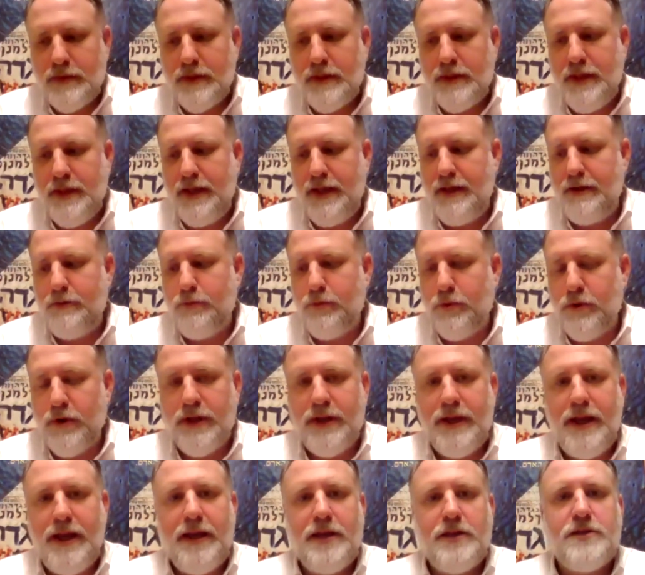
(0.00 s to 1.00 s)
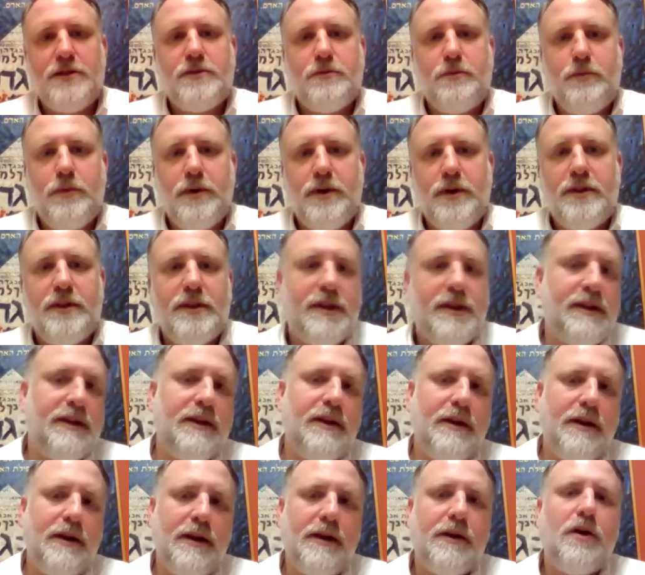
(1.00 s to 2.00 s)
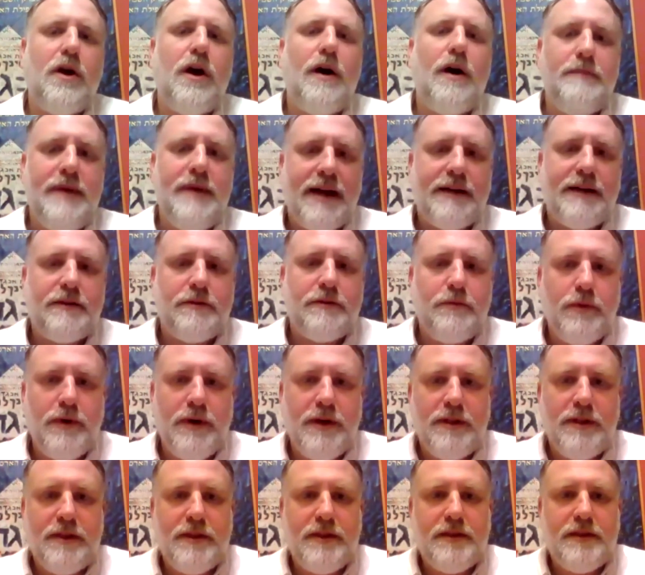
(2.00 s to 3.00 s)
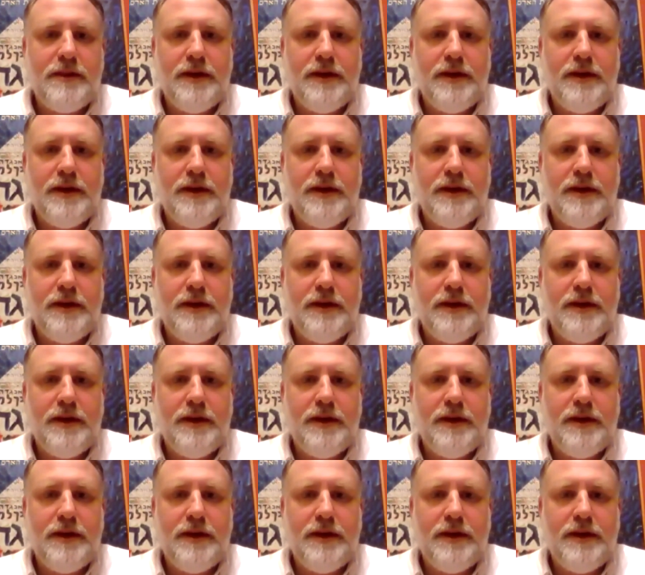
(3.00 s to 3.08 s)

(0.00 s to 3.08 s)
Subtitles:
they were engaged in combat with,